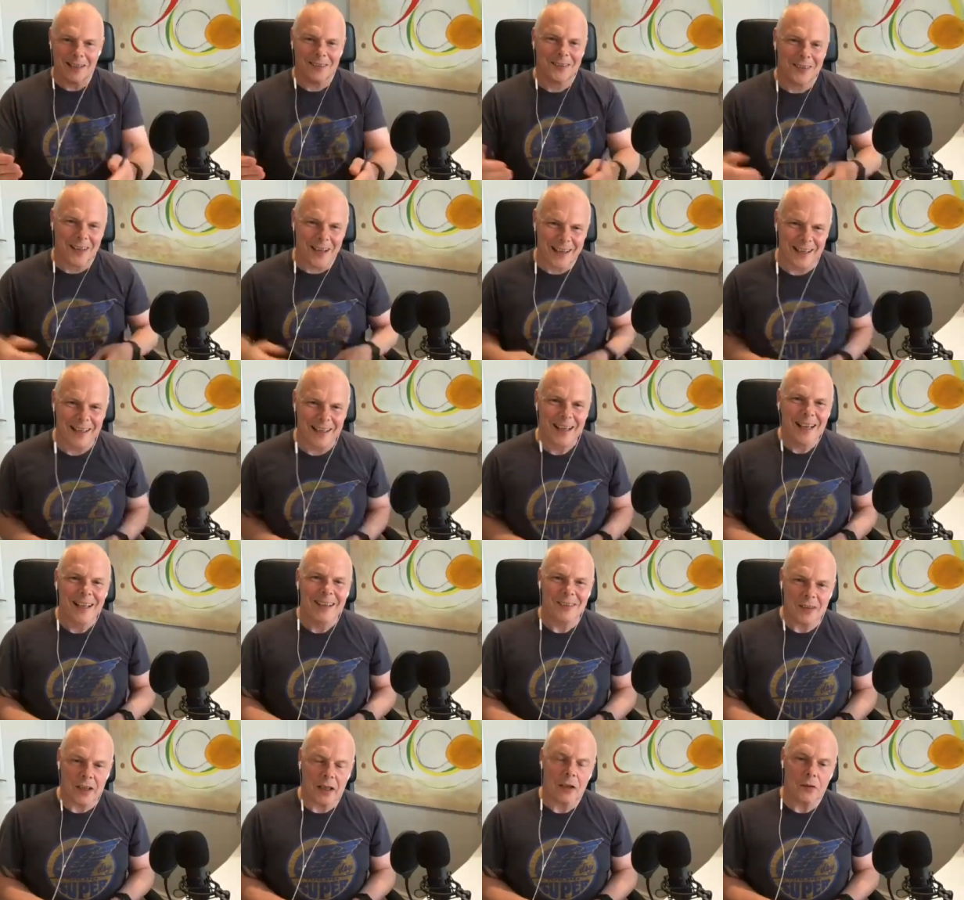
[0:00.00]

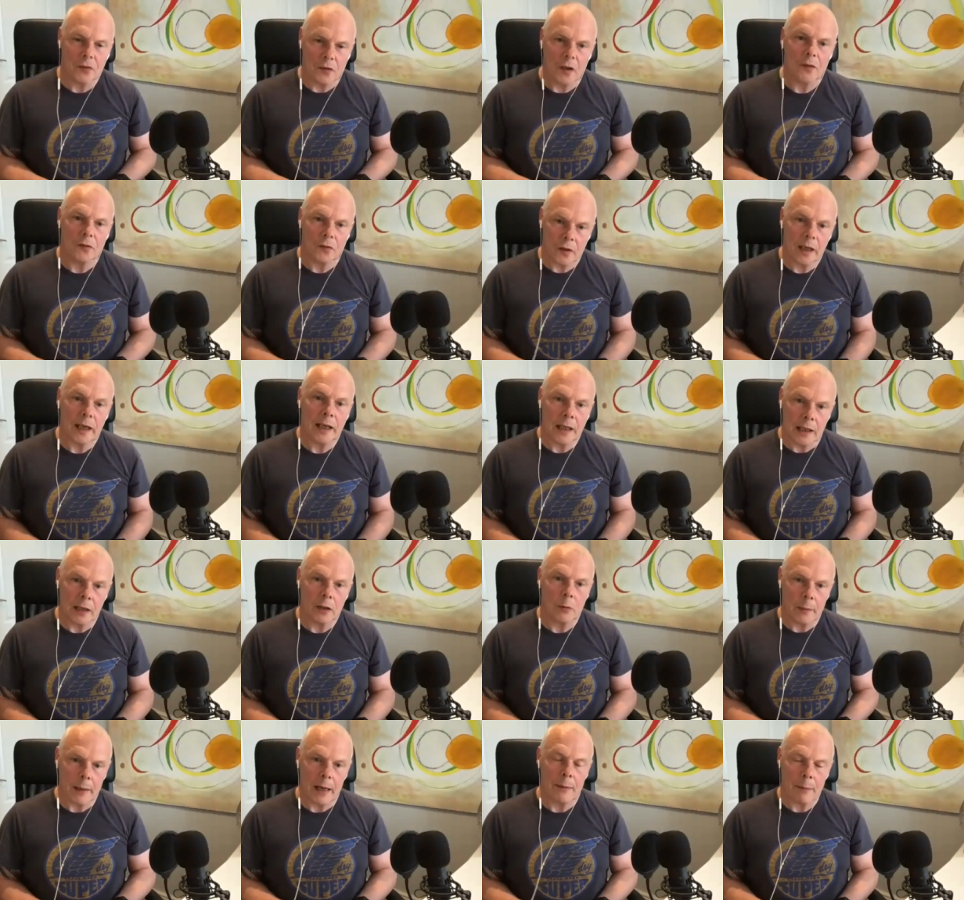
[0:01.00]
say, say, say a
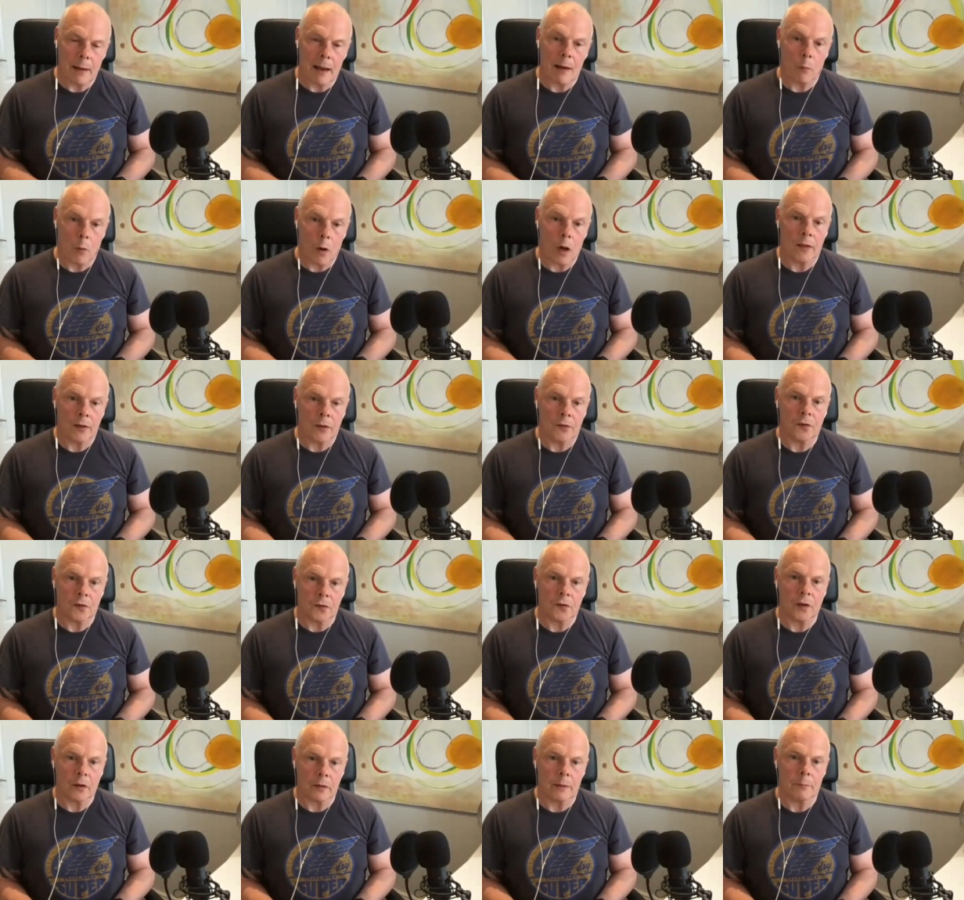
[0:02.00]
little bit about why this
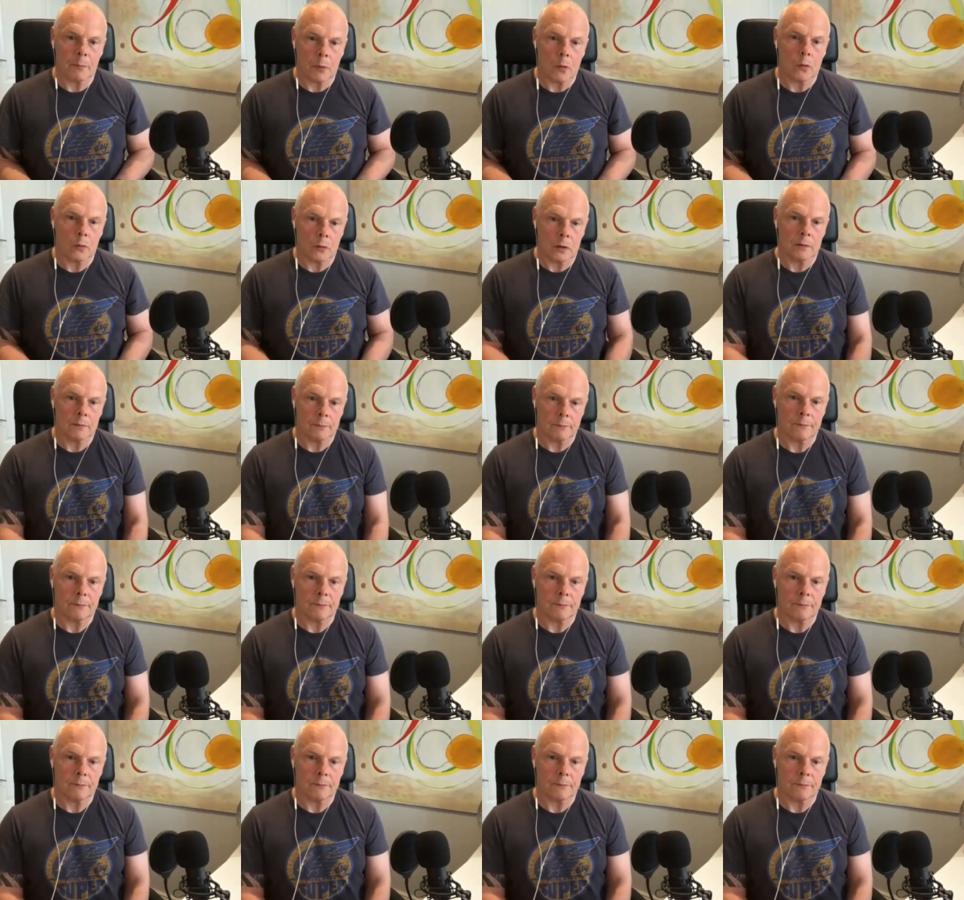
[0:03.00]
is so important